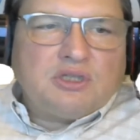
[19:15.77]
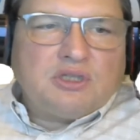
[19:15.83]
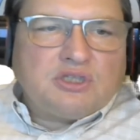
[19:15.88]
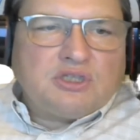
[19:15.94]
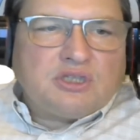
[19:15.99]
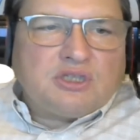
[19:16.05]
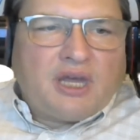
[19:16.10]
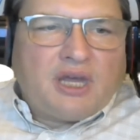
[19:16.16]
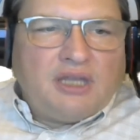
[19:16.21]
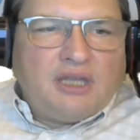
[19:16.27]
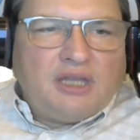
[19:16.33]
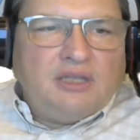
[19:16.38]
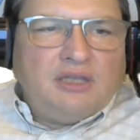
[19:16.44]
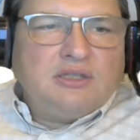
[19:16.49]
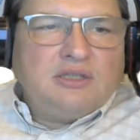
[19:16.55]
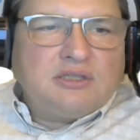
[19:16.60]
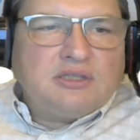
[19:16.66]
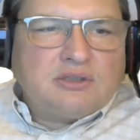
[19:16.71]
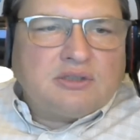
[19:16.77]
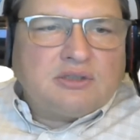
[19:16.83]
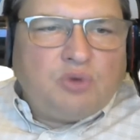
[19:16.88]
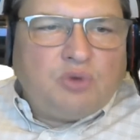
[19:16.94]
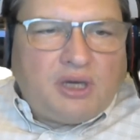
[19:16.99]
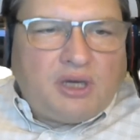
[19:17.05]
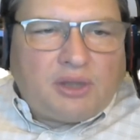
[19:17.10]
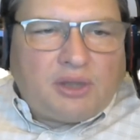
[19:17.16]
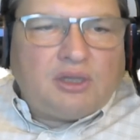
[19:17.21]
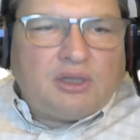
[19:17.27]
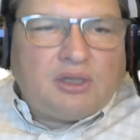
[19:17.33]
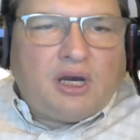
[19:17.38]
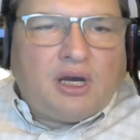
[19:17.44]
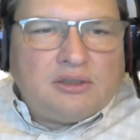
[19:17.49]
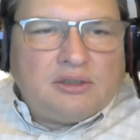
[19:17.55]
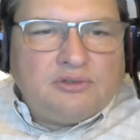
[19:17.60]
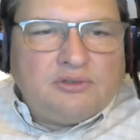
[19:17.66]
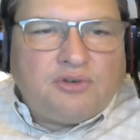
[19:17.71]
Sine squared
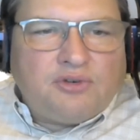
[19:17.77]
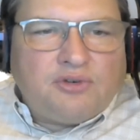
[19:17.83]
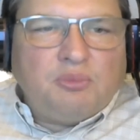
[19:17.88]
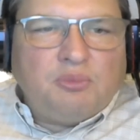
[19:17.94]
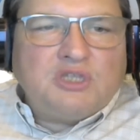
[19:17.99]
alpha